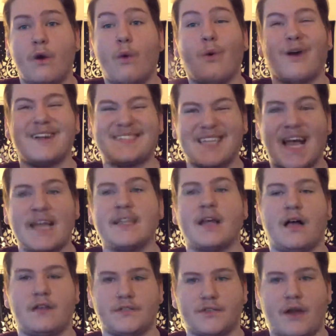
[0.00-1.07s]
or a ten
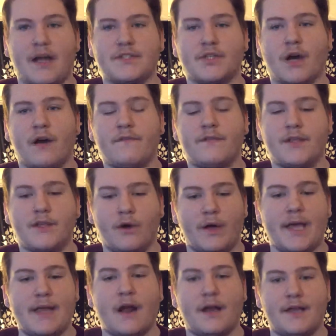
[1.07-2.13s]
dollar scratch-off. You'll
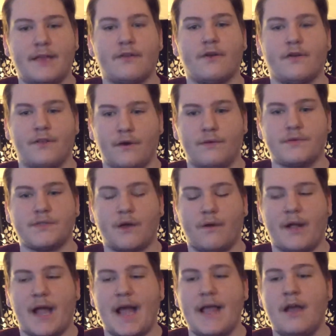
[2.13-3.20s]
hit on either of those,
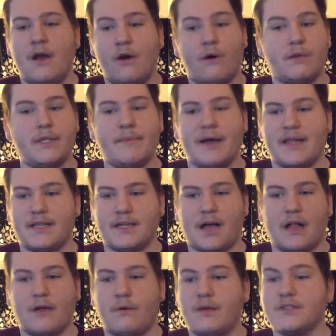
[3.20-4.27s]
okay? Only buy the
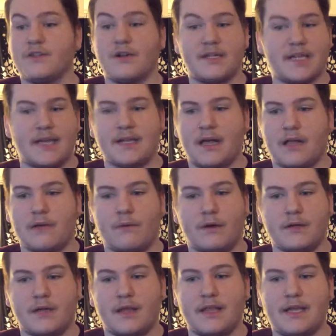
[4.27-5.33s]
dollar ones or a ten dollar
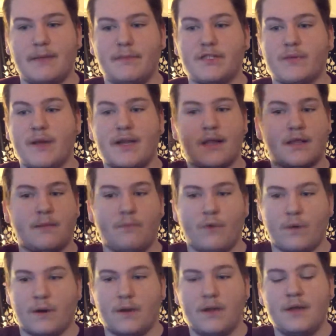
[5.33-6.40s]
one. Nothing in between, nothing
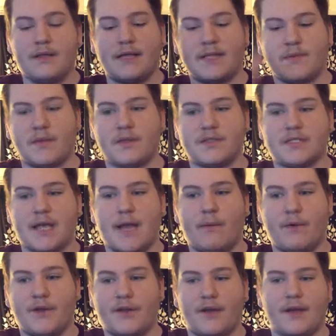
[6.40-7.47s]
more. That's what they're
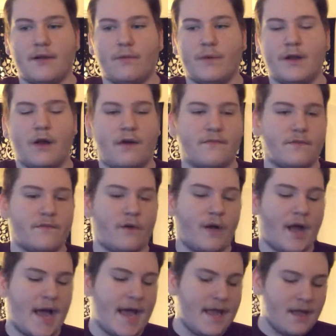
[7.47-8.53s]
saying where you'll hit a win off of,
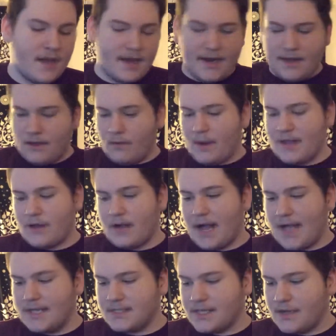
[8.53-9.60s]
okay? Either way, though,
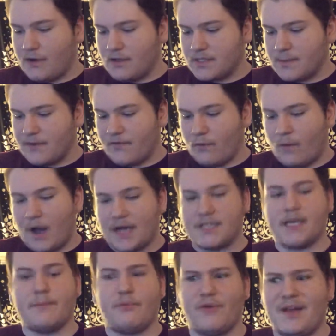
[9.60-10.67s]
guys, thank you all so much for
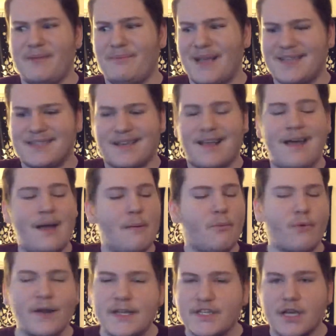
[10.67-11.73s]
watching. Pretty basic,
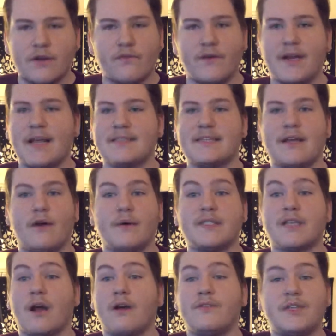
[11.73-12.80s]
pretty general read as they
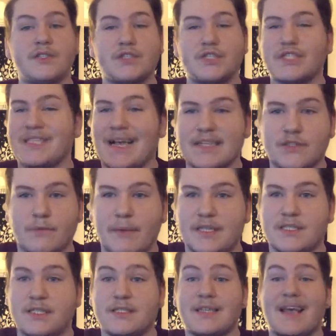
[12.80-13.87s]
always are. These are just extra
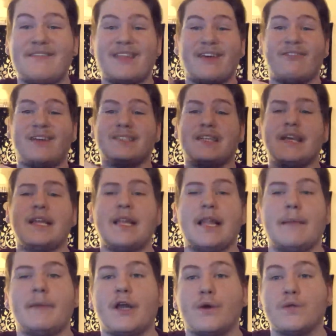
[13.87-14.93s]
messages. If they resonate,
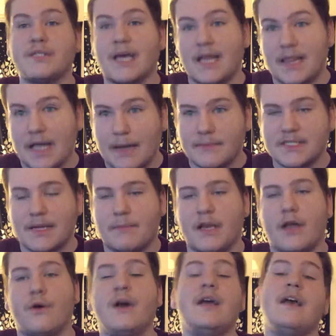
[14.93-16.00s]
let me know down in the comments down
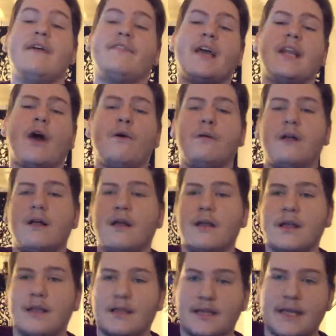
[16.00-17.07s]
below. If they don't,
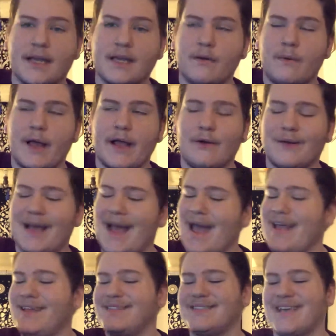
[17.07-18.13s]
kick it away,
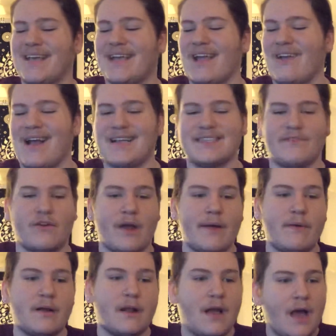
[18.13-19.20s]
okay? Take care, guys. Have a
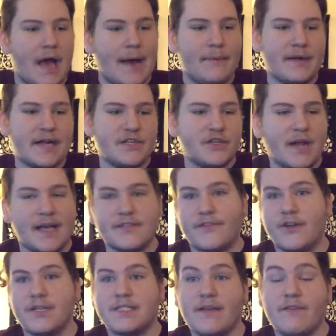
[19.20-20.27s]
great one. I will catch you guys
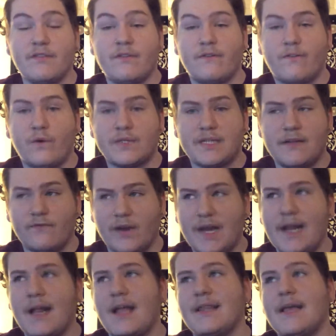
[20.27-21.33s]
for your seven through the fourteen
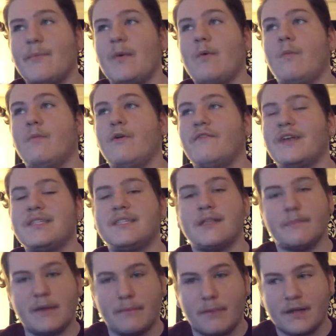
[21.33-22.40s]
reading, and then we will move into
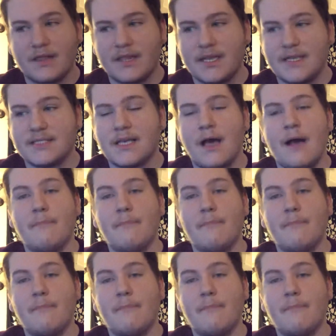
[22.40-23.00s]
the mid-monthlies